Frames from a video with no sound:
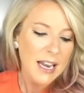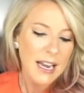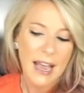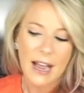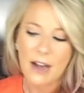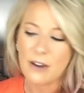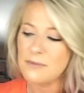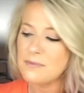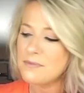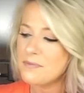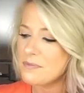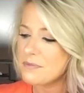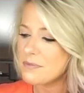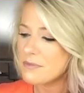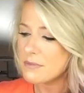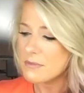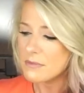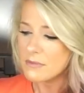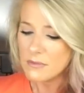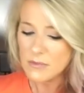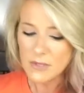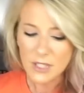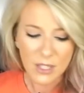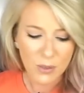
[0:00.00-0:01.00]
Now,
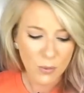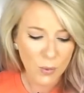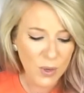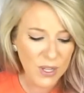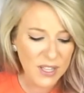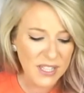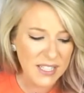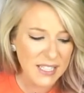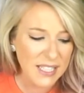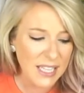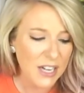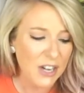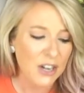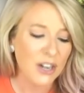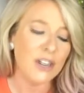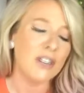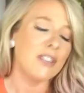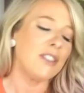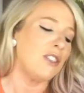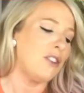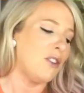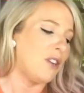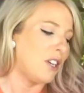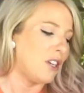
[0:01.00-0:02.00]
with
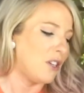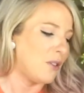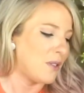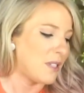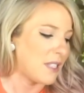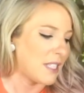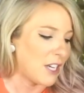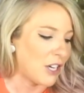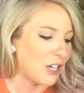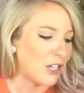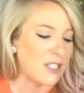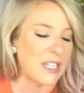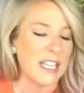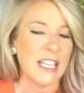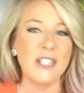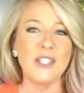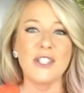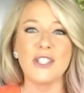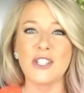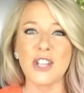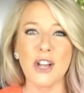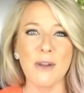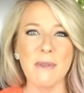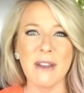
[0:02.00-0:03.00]
centers, you can do centers in
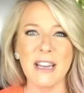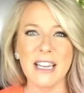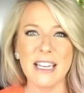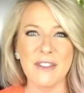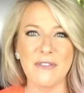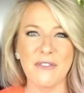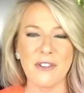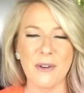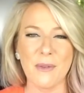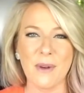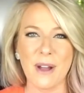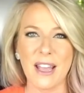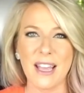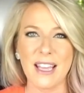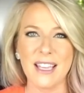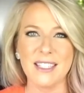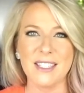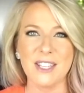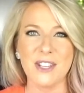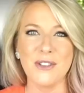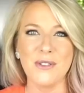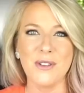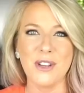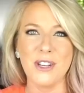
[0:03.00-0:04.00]
so many different
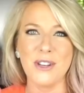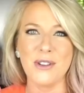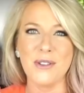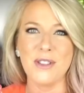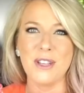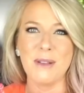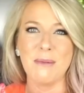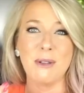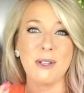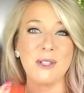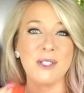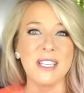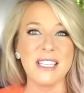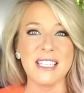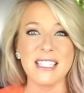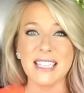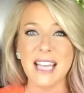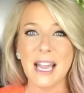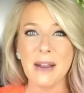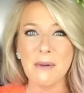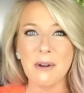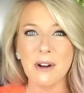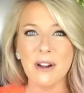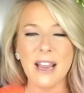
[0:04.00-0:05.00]
ways. You can do them using
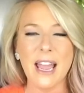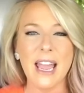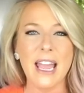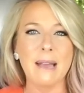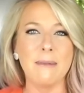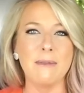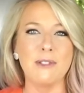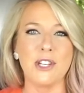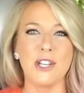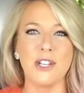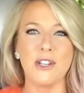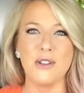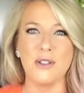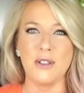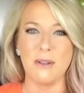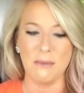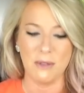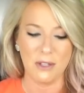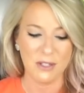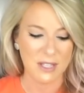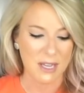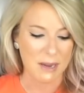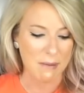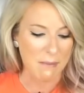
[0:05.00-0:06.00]
sight word games. You can do
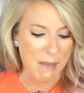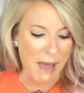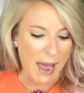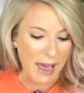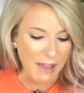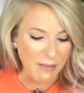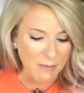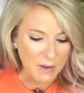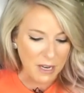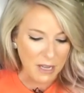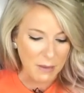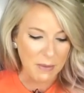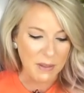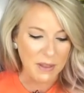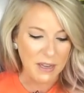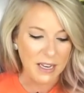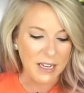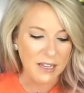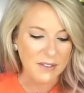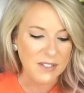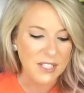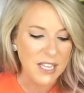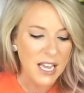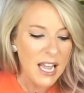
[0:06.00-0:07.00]
them using math
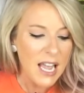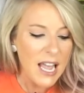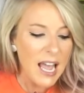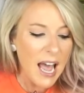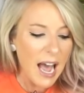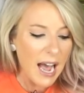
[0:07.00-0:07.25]
manipulatives.